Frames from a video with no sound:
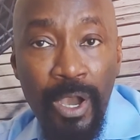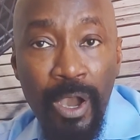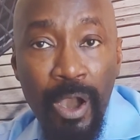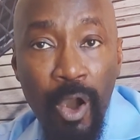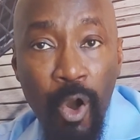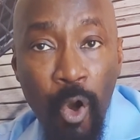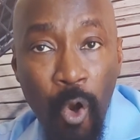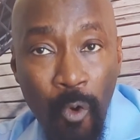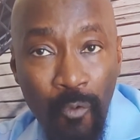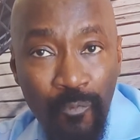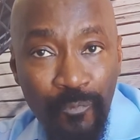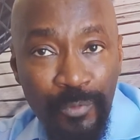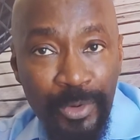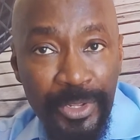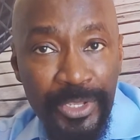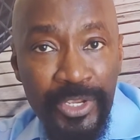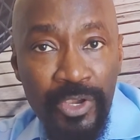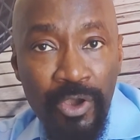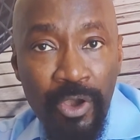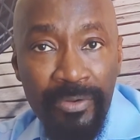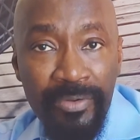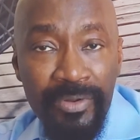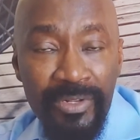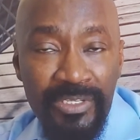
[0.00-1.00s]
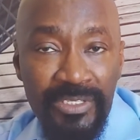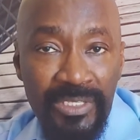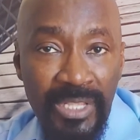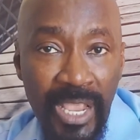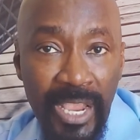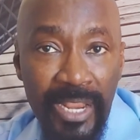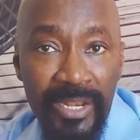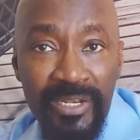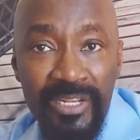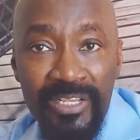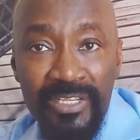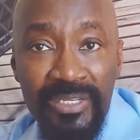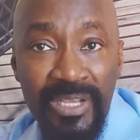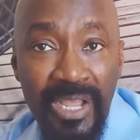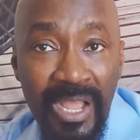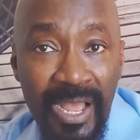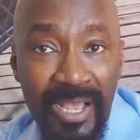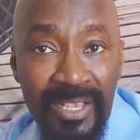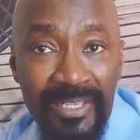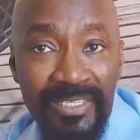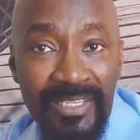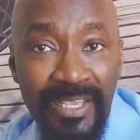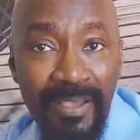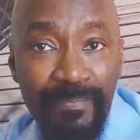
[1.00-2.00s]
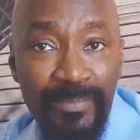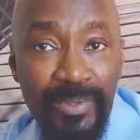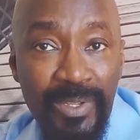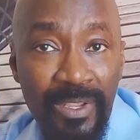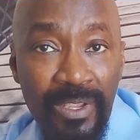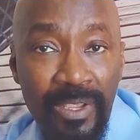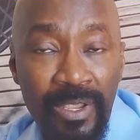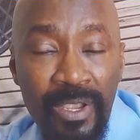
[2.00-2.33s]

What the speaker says: Hopefully you understand this concept,